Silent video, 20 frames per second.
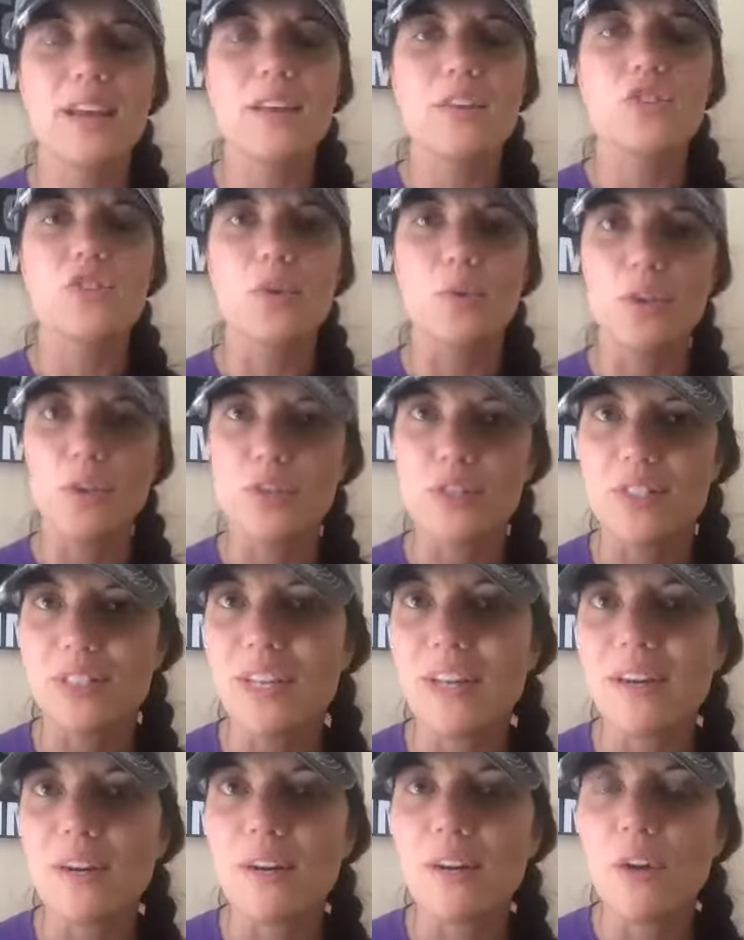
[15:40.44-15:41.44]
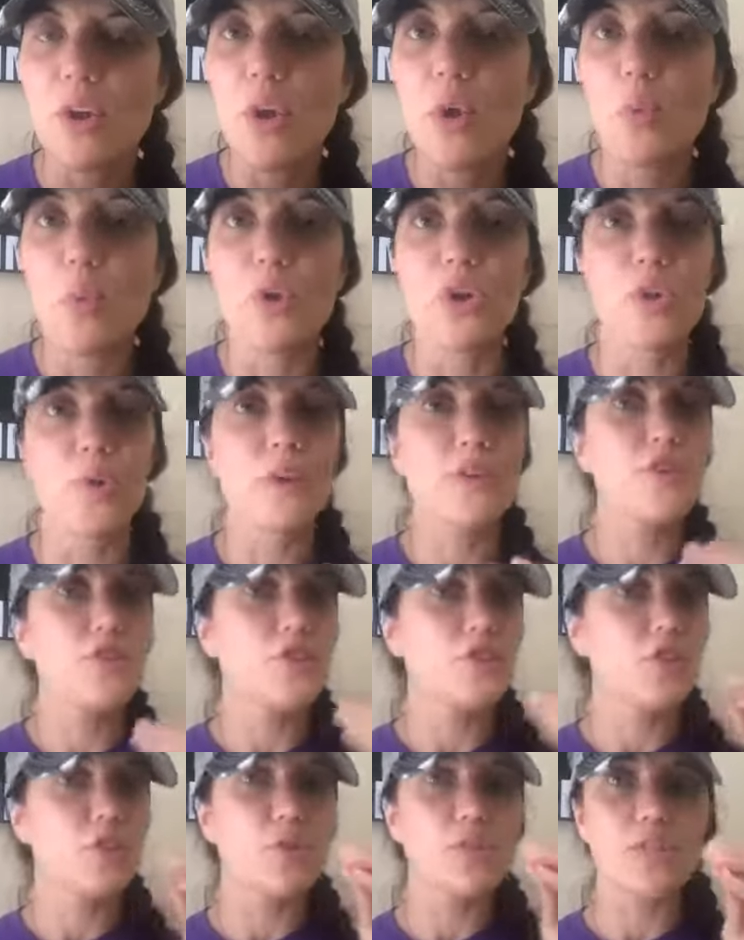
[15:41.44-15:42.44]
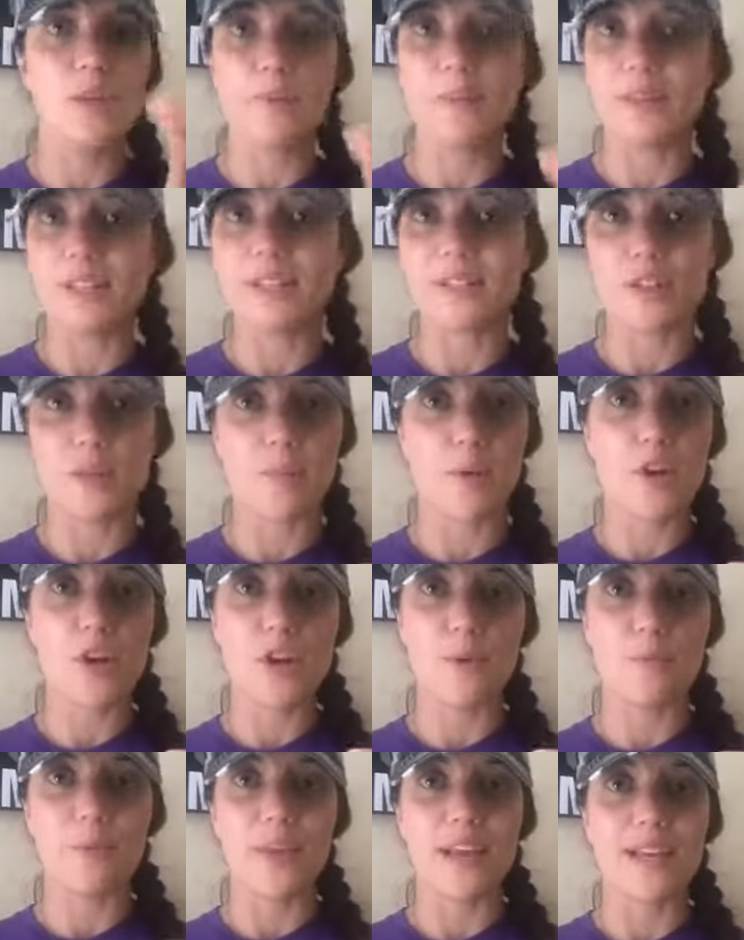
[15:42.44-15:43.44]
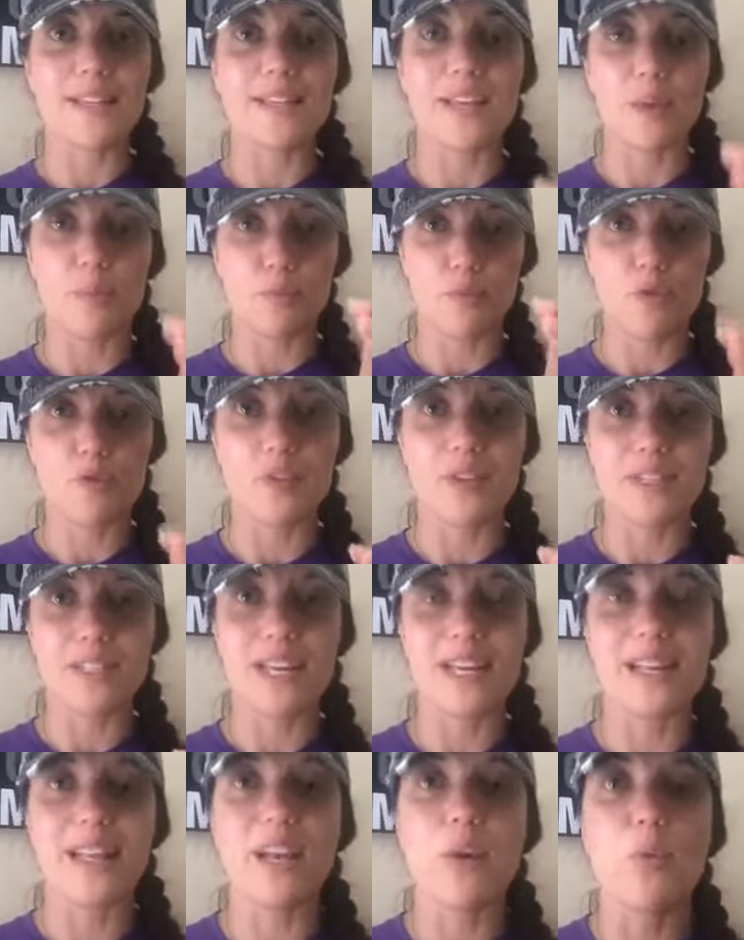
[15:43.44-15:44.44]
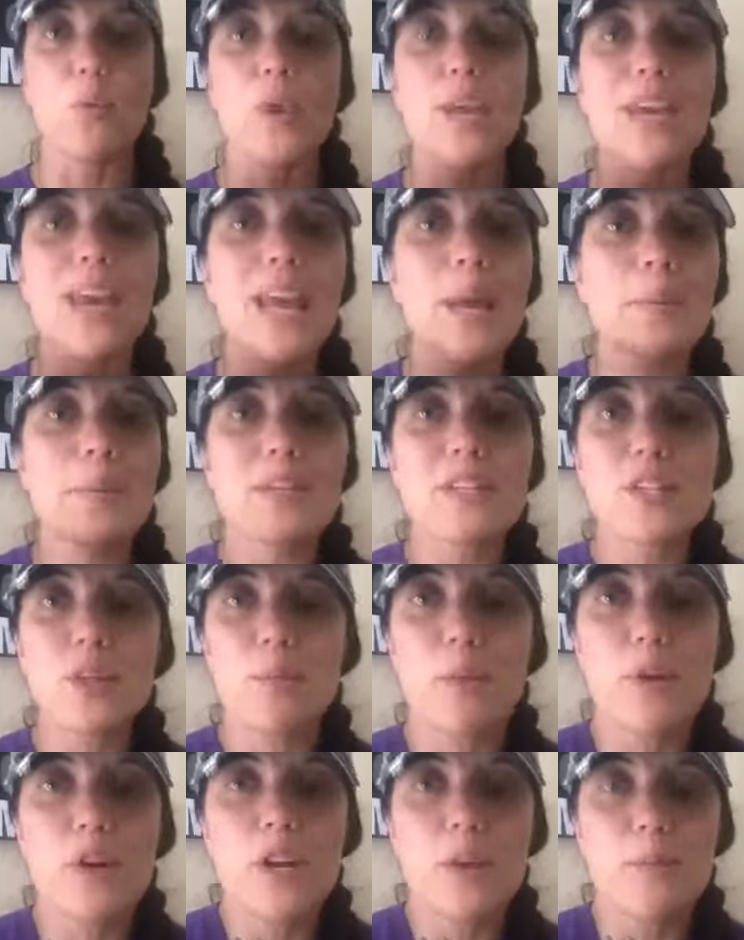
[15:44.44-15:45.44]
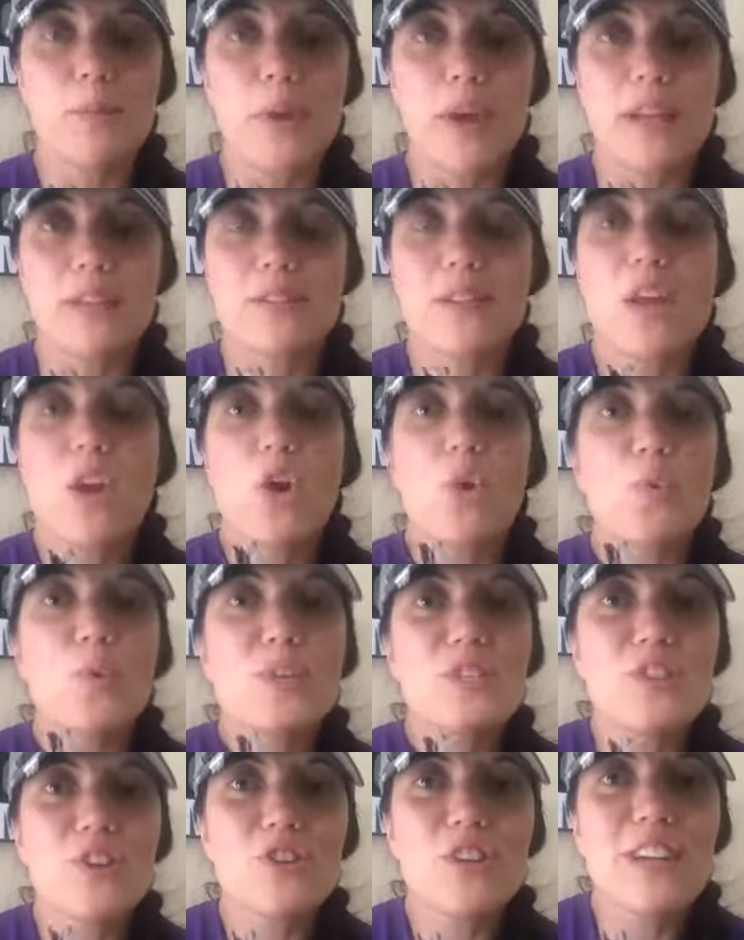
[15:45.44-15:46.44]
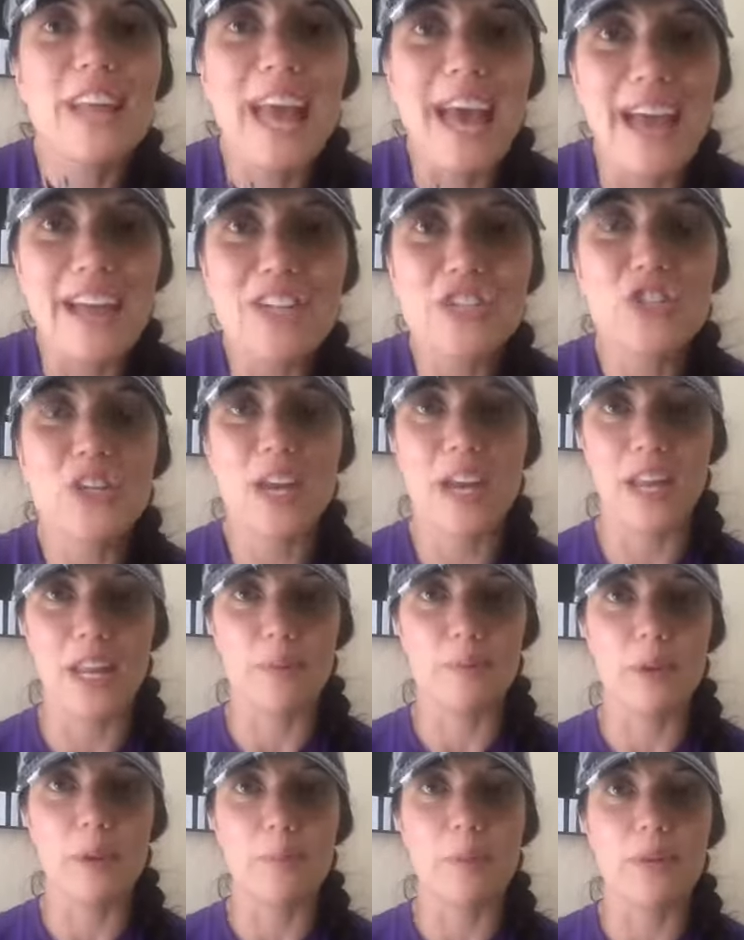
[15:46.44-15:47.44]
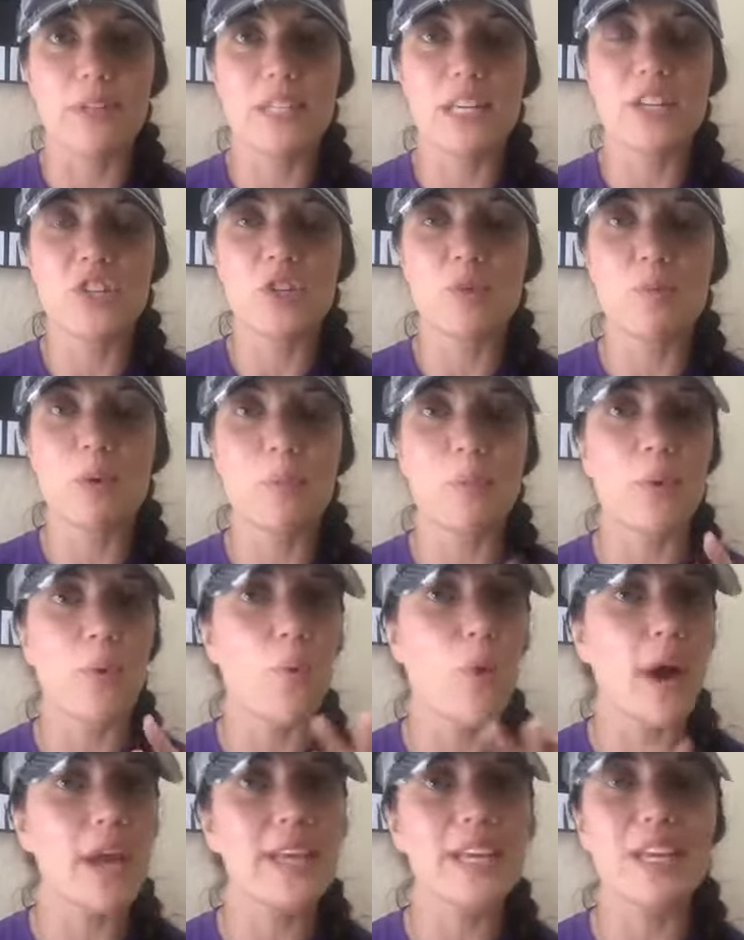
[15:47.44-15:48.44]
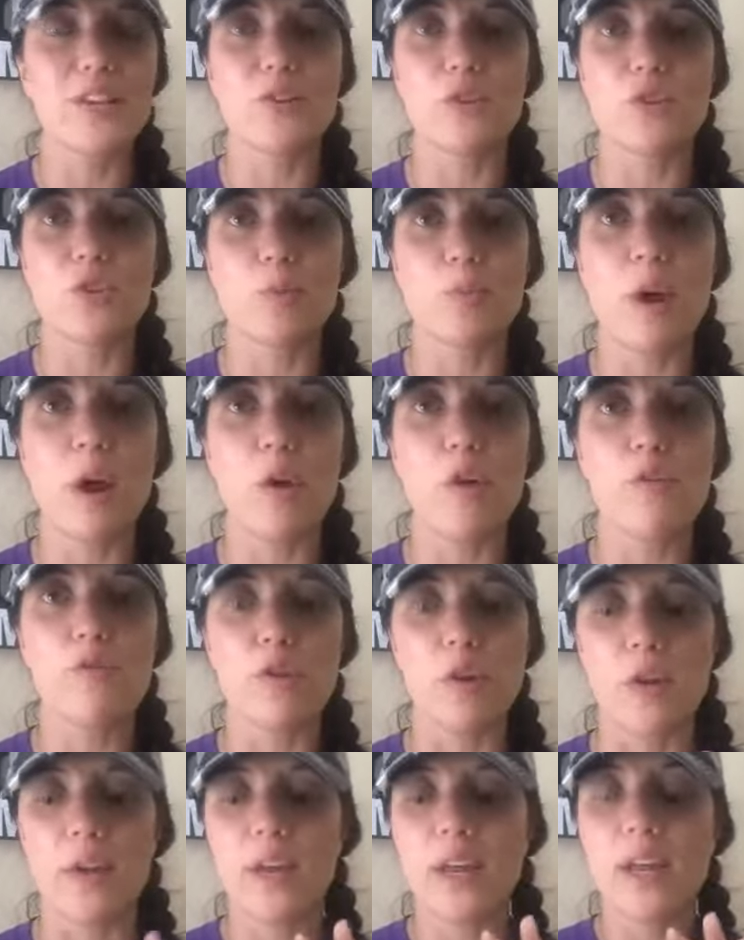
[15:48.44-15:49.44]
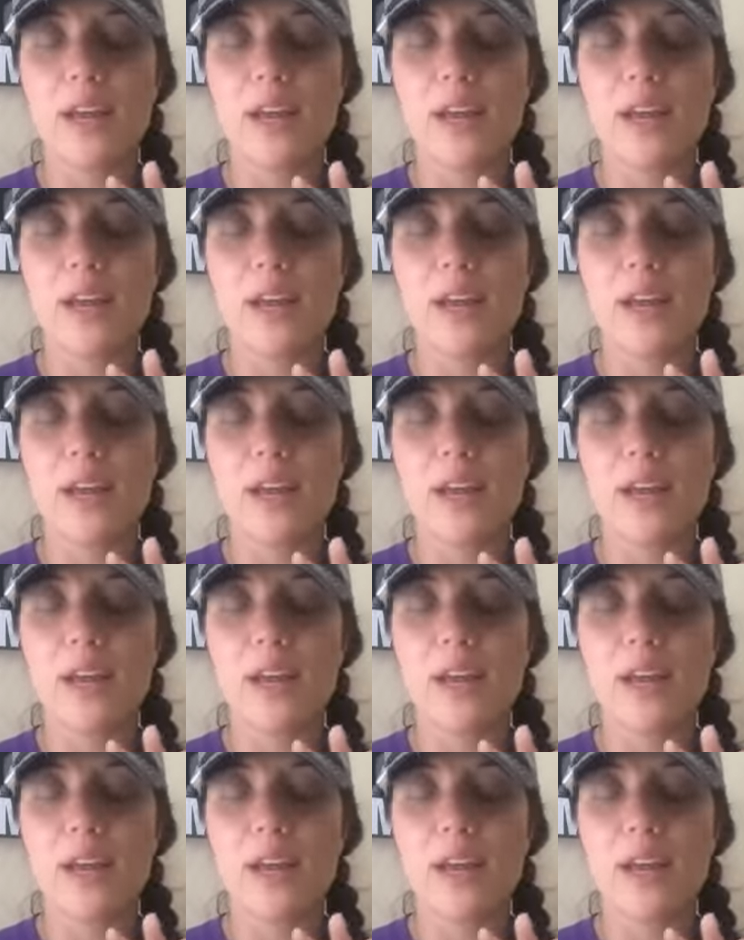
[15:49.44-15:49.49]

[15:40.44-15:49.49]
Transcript: So here's the deal when you introduce something to the marketplace, like Pruvit did, like we came into the marketplace, we started educating people, teaching people why ketones are powerful.